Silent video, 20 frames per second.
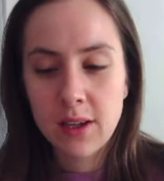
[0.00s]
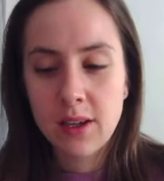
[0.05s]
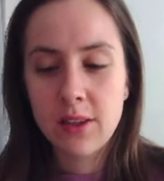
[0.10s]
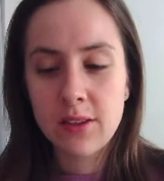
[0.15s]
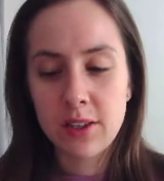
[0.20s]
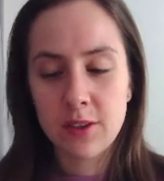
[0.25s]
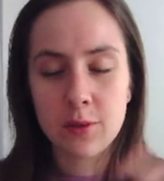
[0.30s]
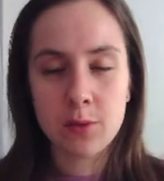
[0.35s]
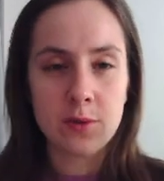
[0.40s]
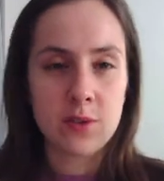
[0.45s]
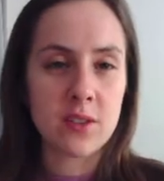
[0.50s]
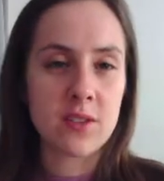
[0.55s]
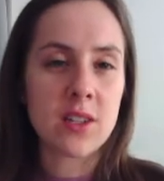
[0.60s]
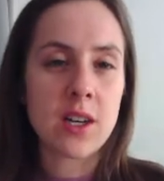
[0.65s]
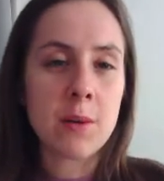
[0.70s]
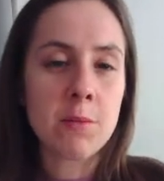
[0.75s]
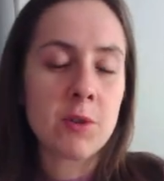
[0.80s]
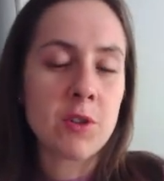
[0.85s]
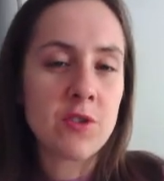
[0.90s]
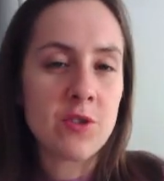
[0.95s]
It's also a
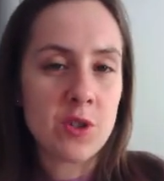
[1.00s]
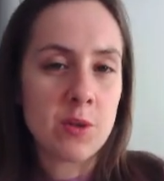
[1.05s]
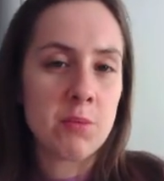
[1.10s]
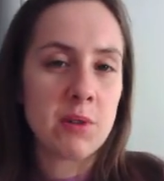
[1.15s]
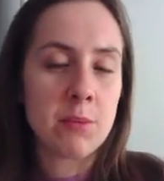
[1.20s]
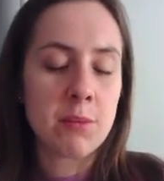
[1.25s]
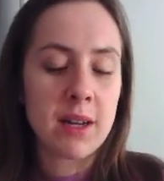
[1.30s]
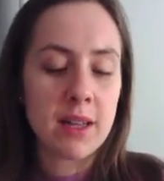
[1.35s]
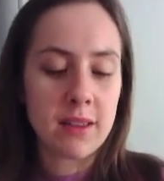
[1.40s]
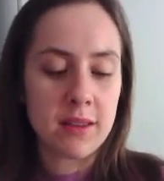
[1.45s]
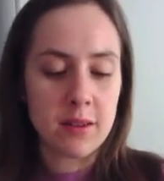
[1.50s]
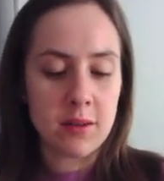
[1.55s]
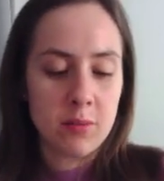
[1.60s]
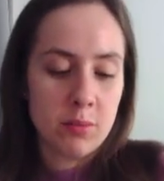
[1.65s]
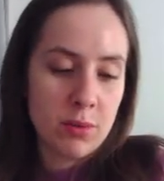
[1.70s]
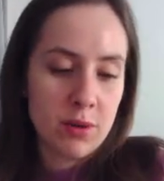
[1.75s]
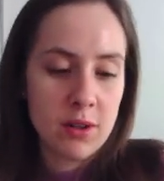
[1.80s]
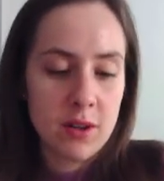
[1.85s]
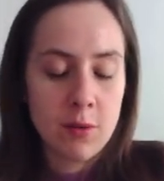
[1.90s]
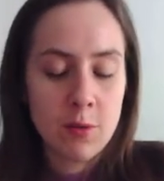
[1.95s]
time-consuming method,
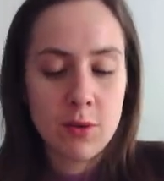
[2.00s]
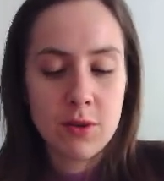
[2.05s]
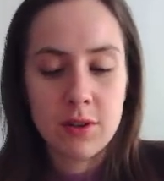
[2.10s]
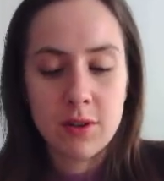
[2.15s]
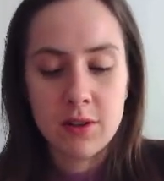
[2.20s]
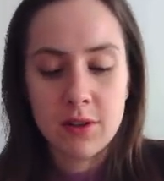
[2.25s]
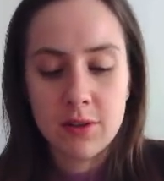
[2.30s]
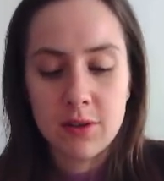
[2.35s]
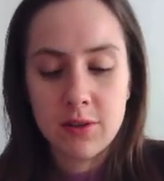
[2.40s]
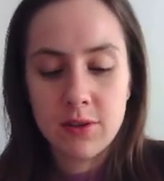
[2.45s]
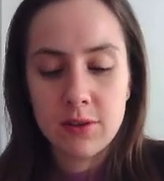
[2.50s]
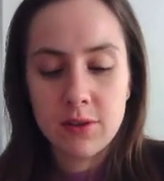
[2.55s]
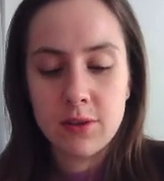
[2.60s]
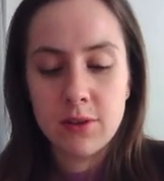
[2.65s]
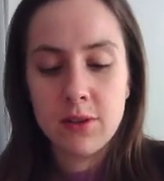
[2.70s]
but it works.